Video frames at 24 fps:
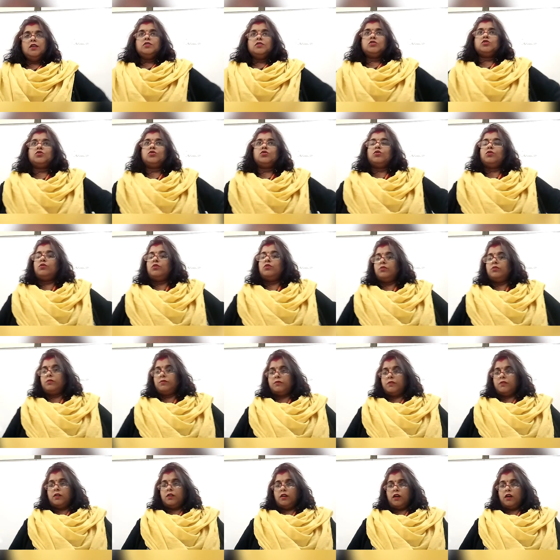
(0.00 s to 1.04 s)

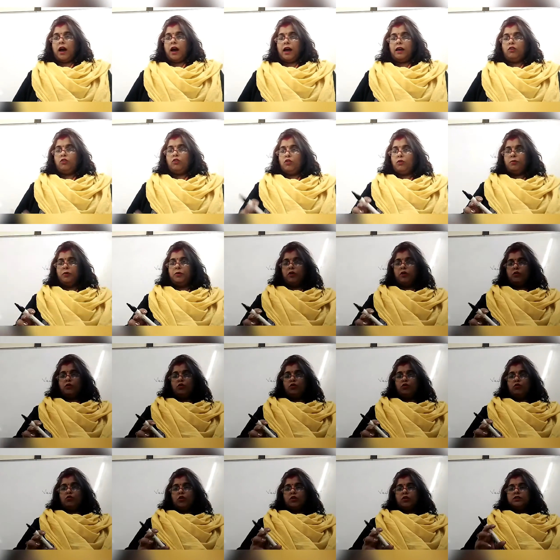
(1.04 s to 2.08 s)
So I hope you all
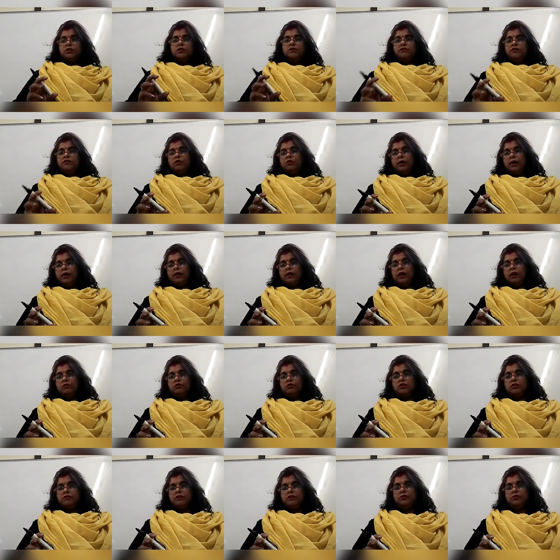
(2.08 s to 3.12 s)
know what is view and
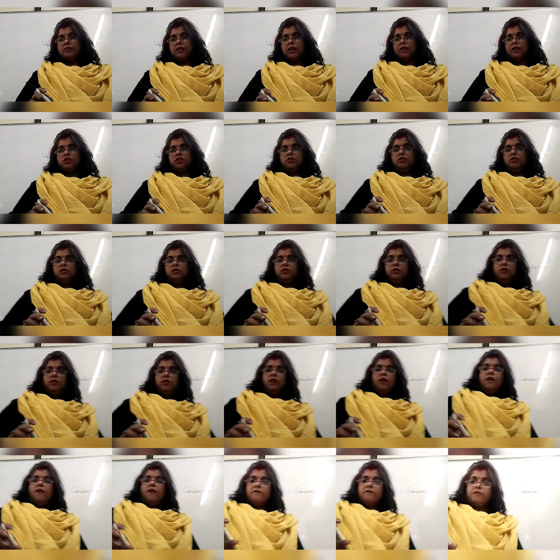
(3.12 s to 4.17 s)
counter view section.
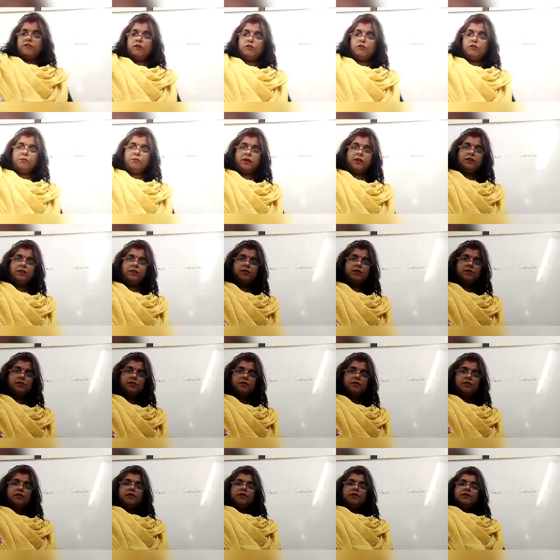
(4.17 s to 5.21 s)
View
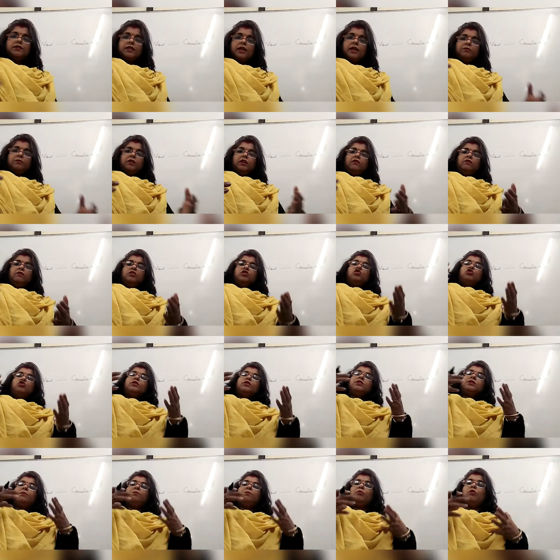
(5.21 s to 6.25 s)
means something which
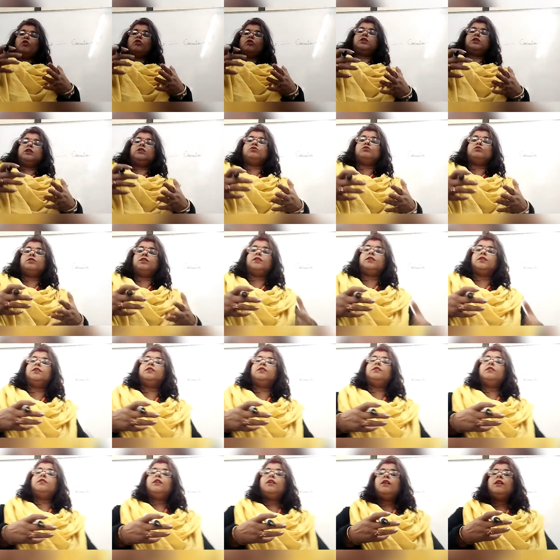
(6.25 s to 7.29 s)
you're supporting to
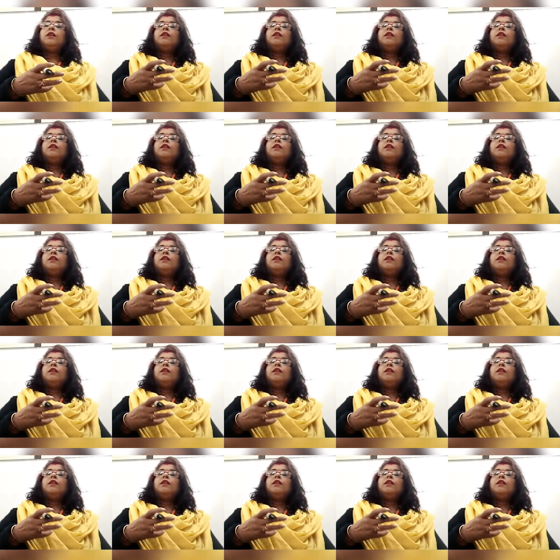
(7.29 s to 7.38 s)
the